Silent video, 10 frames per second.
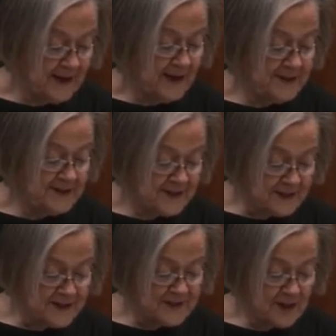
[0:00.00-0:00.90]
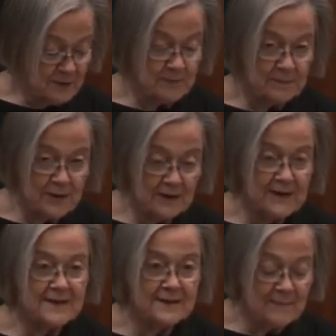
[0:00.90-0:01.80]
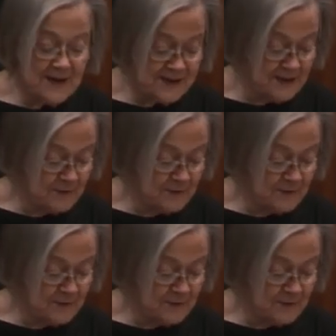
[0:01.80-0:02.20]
It is concerned with purely domestic